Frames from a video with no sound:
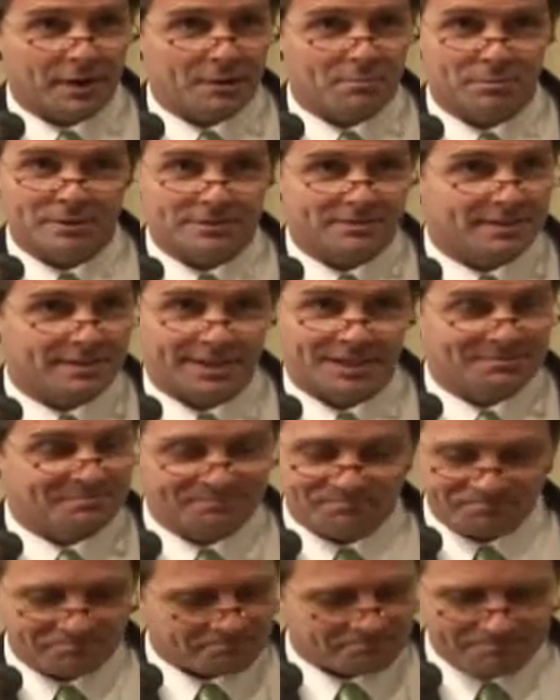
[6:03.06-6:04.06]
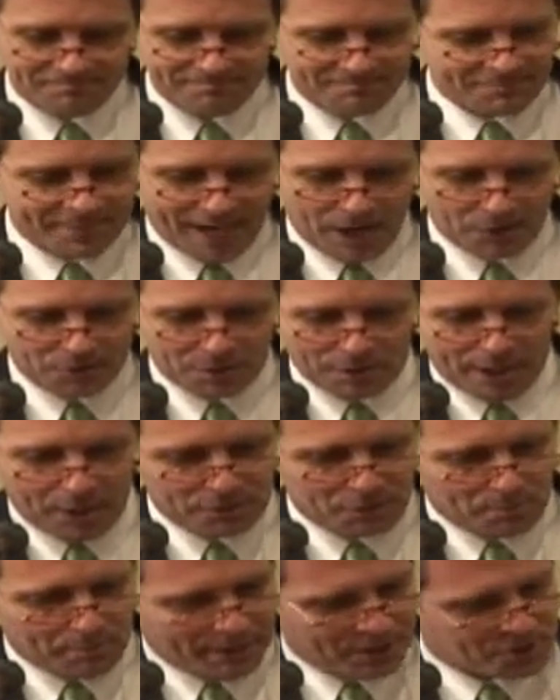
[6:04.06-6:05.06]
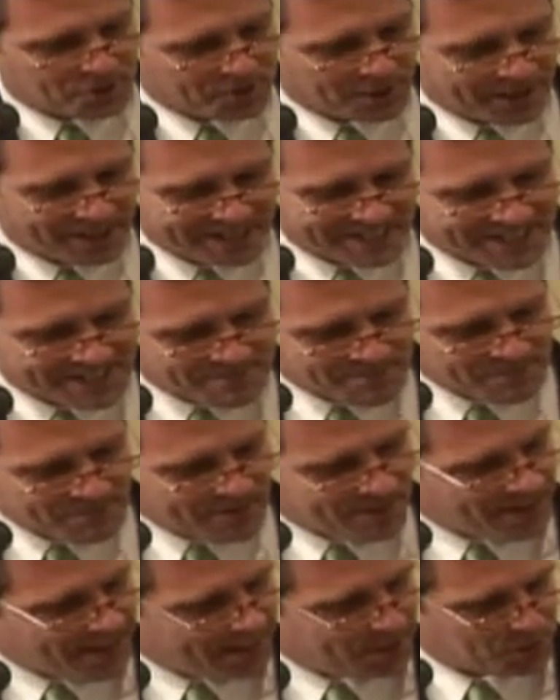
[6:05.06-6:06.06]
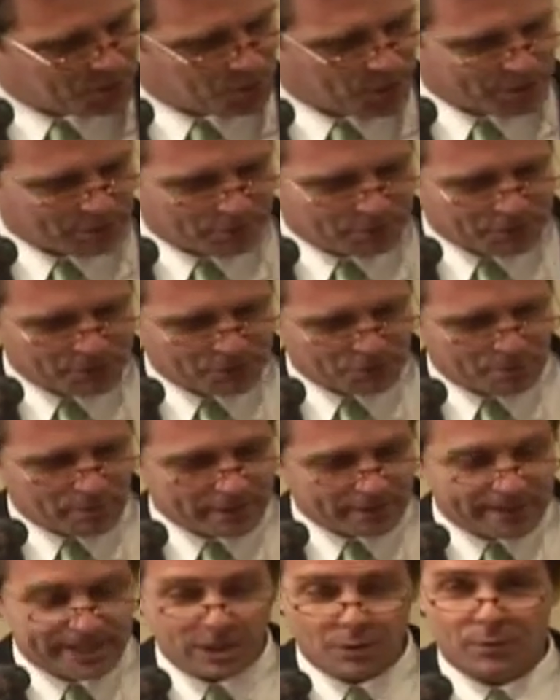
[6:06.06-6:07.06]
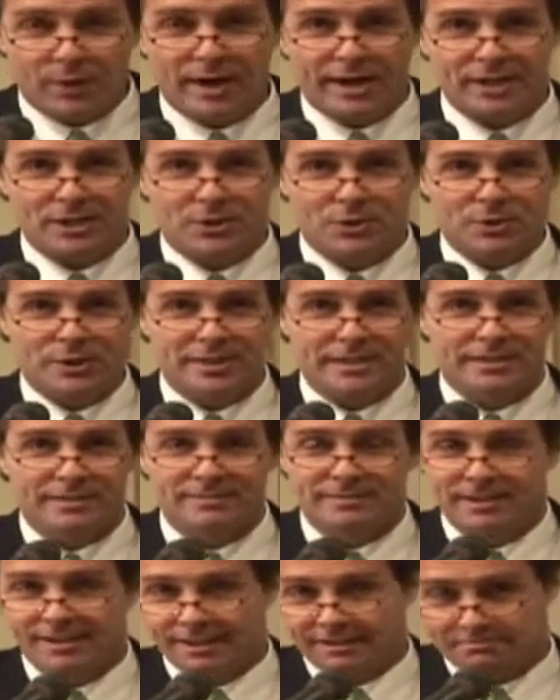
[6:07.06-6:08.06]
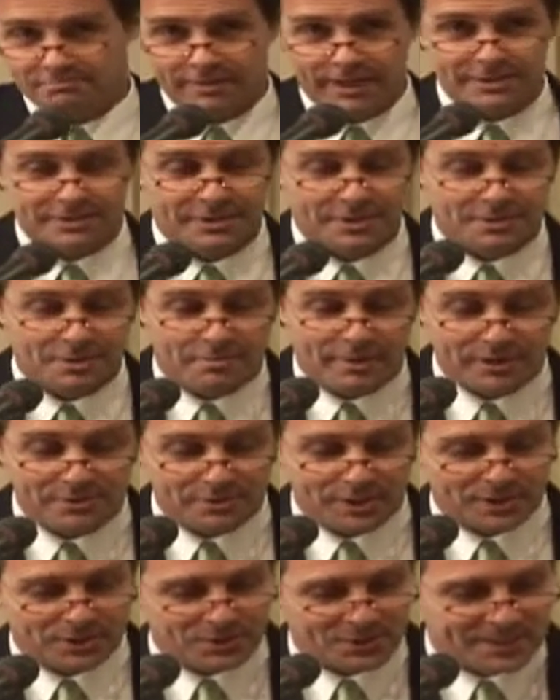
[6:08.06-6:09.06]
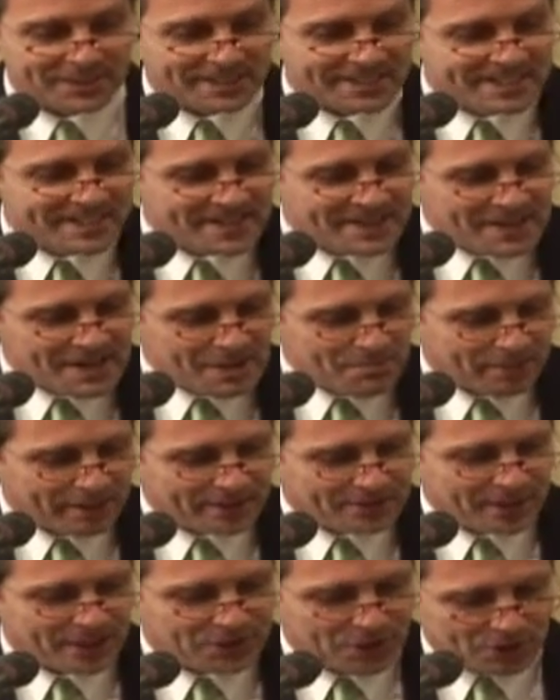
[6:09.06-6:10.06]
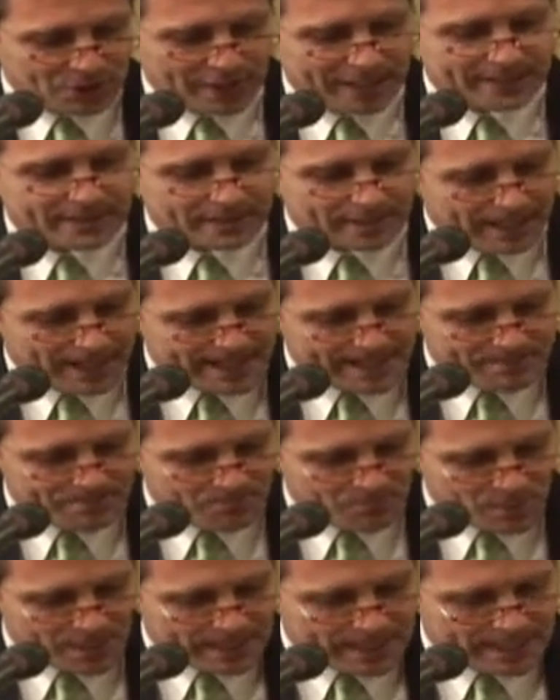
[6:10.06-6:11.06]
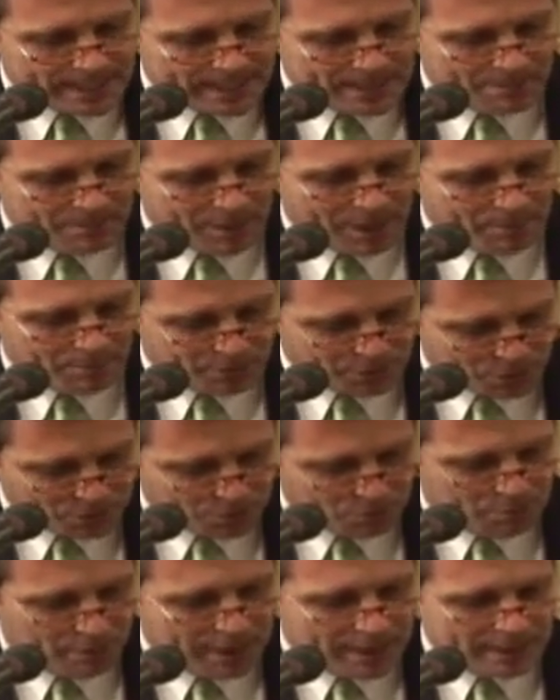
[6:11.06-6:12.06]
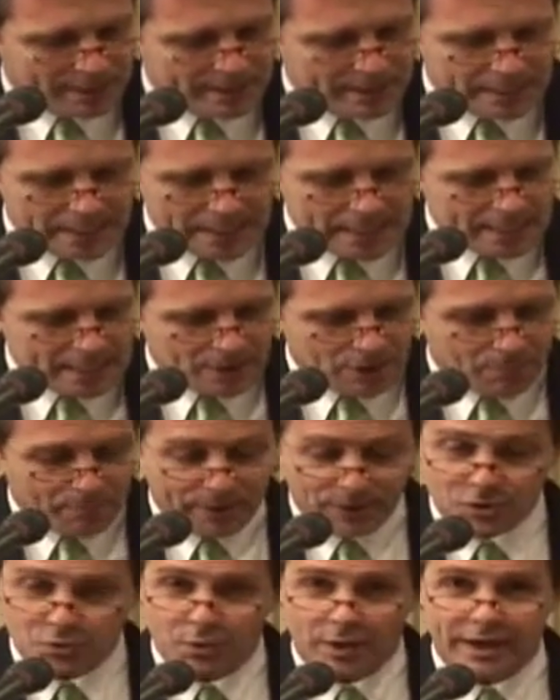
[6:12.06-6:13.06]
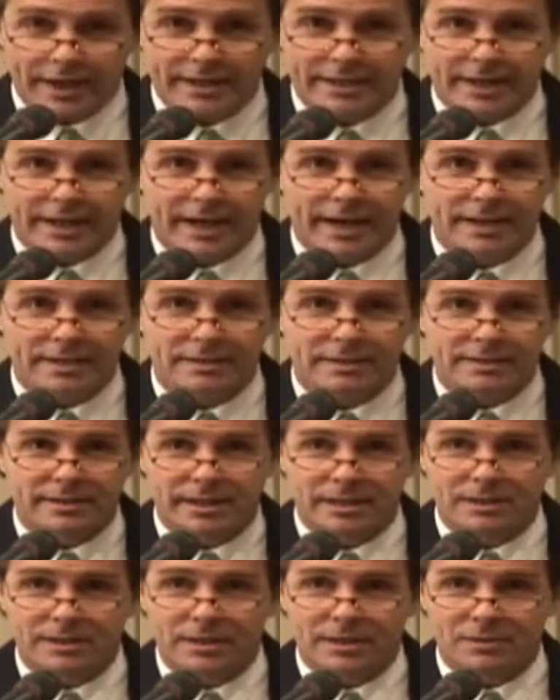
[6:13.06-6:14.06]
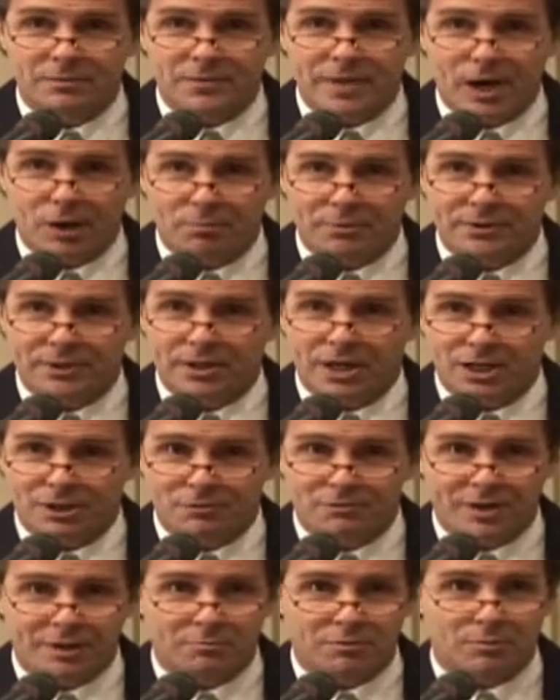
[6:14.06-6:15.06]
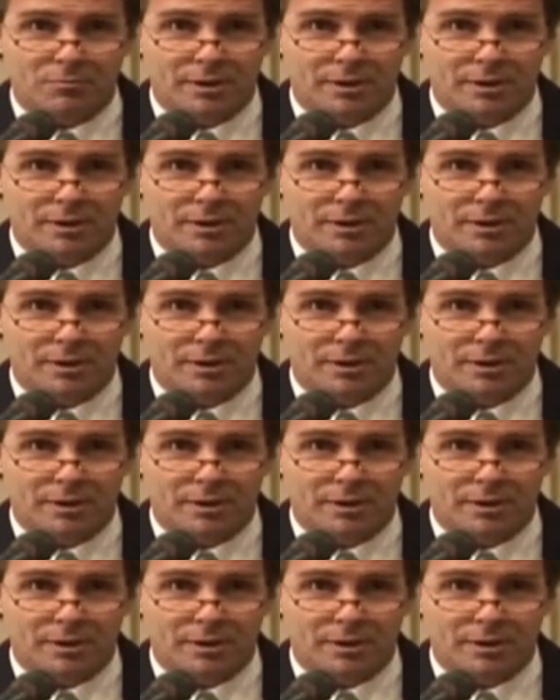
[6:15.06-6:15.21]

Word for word: of them, but I was a bench guy, and I just wanted to participate in any way I could, and I did it the best I could. But just like tonight, I'm participating the best way I can and helping the Hall of Fame